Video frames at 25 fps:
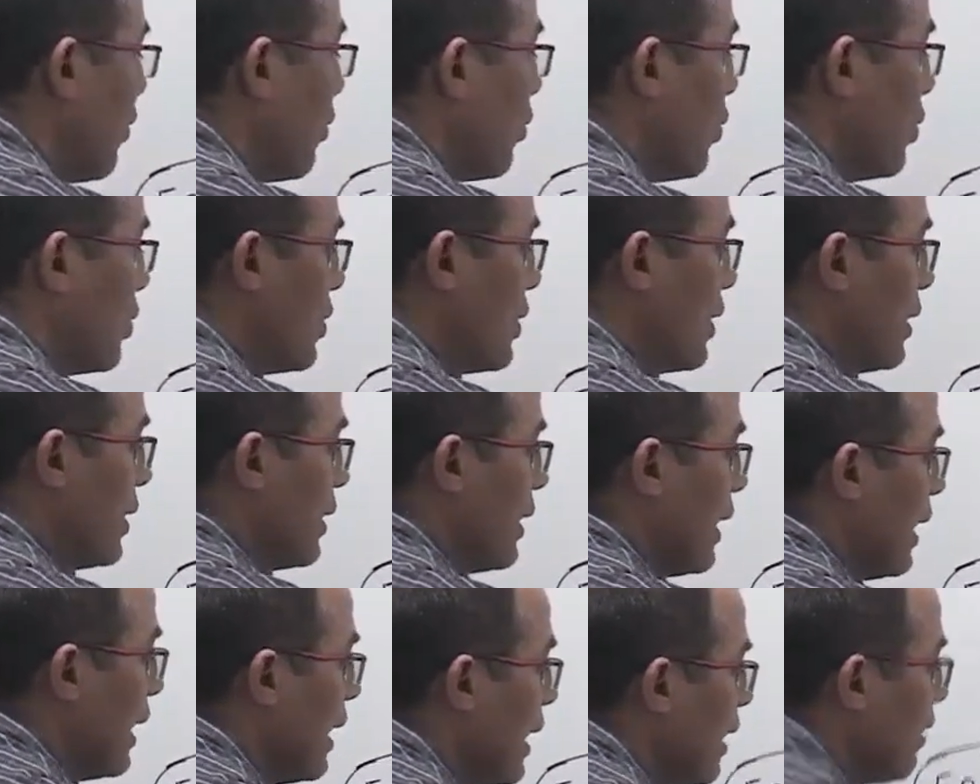forces,
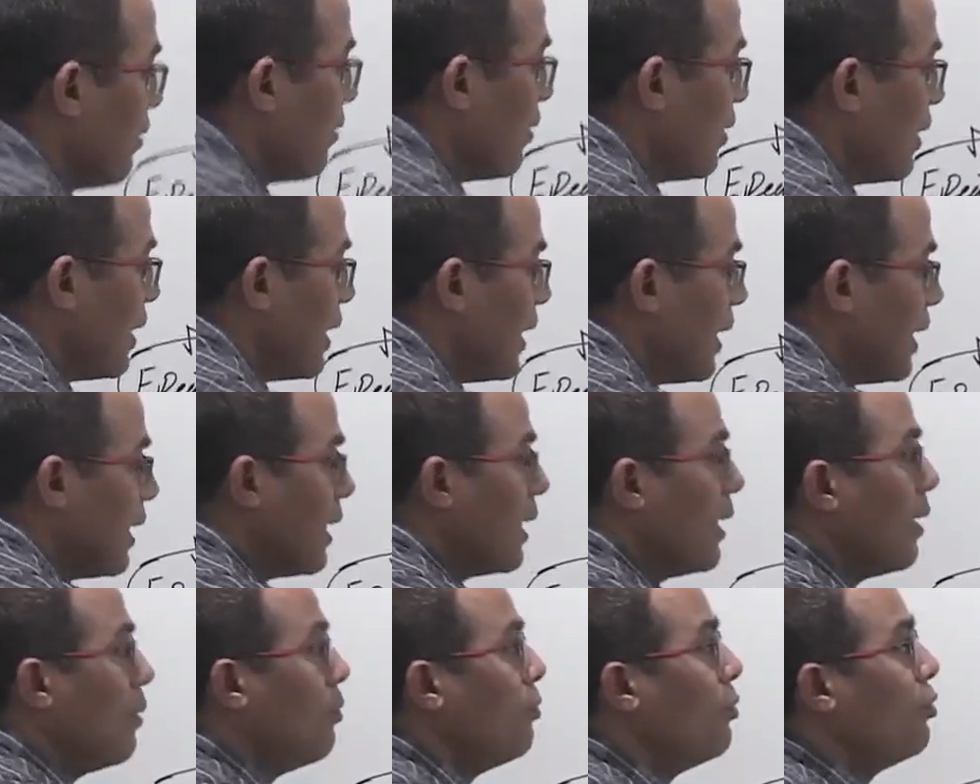any
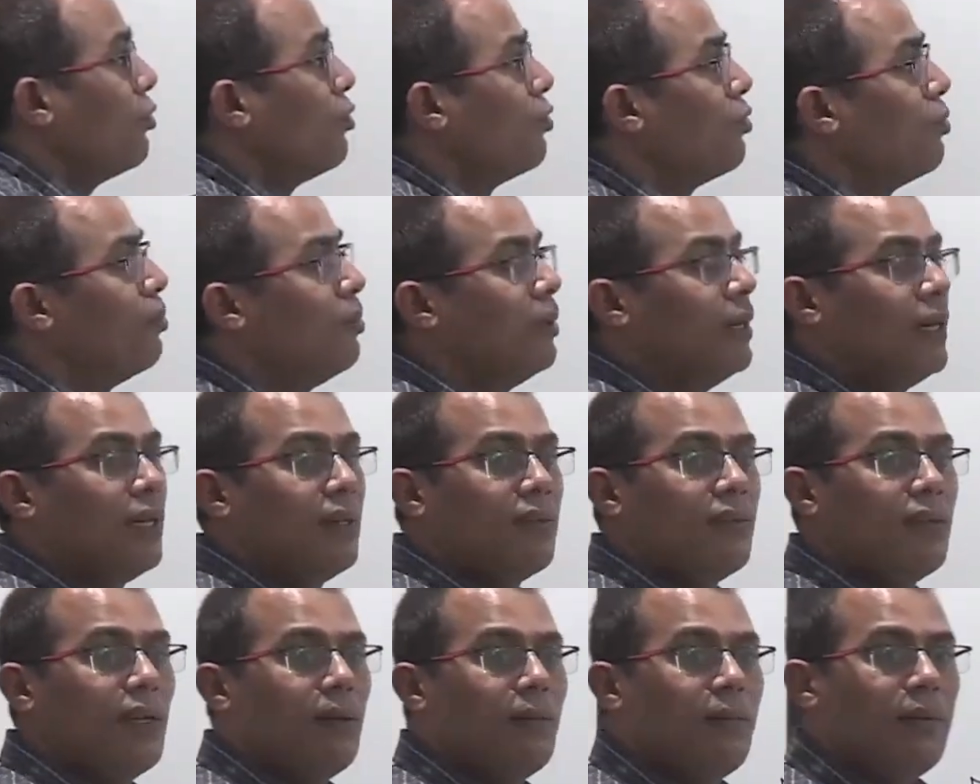vertical
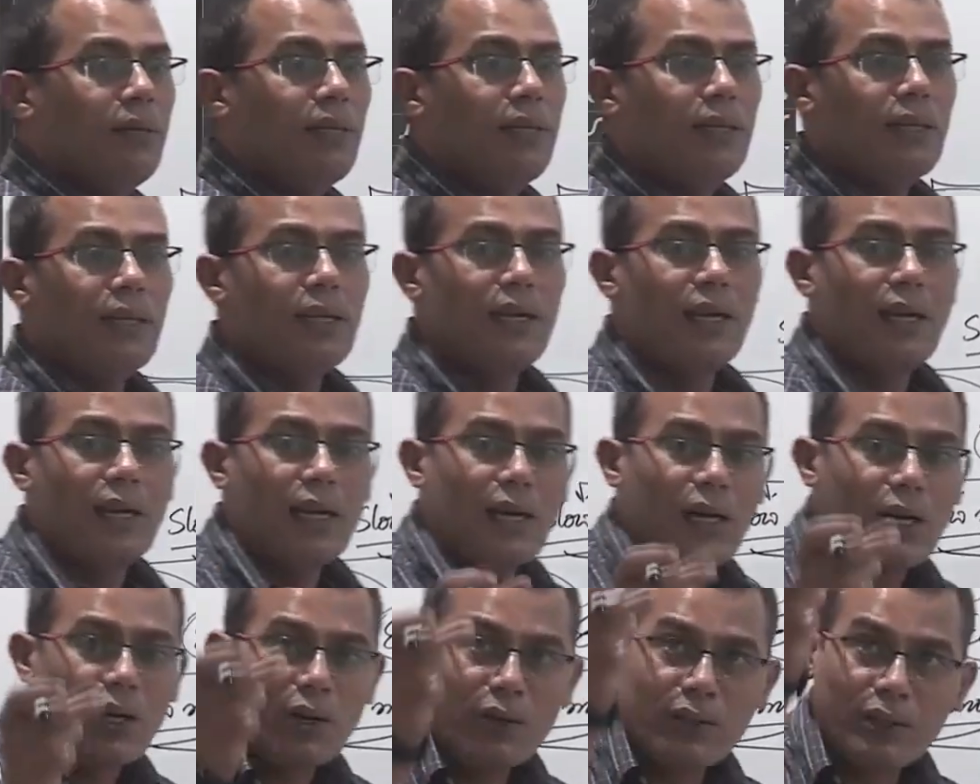movement will be
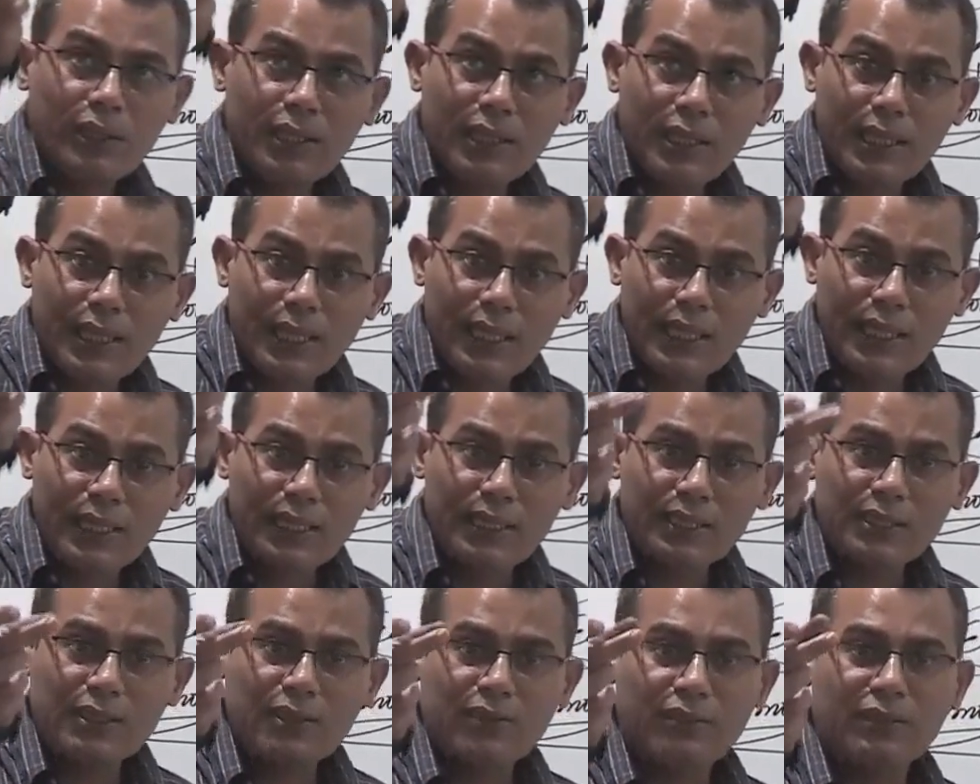along the
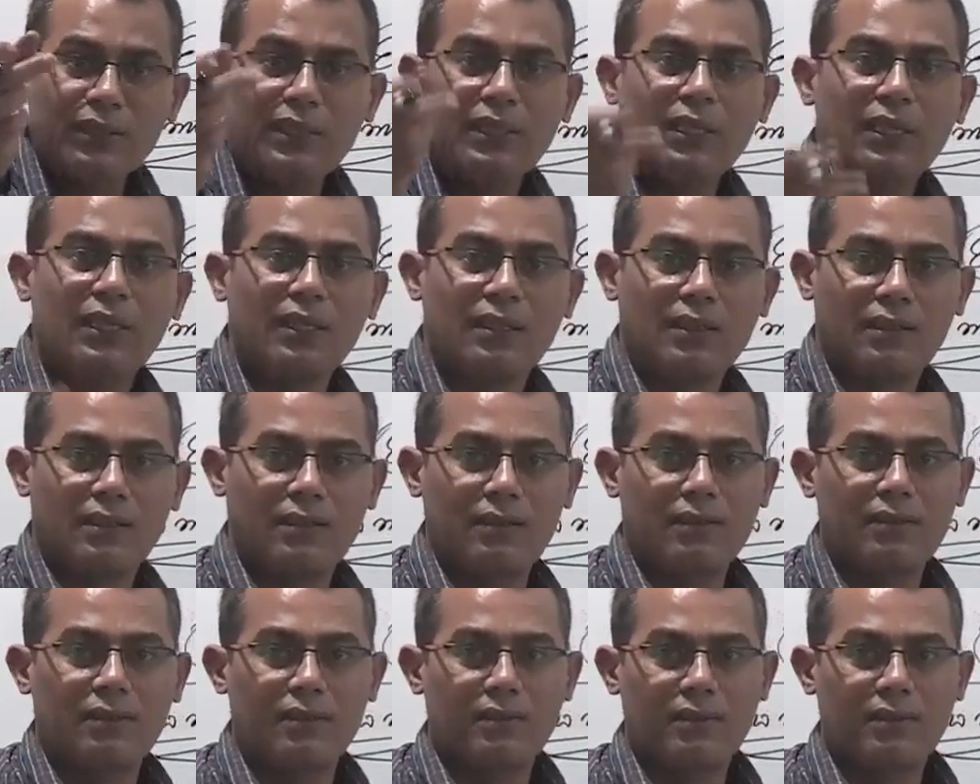radius of the earth.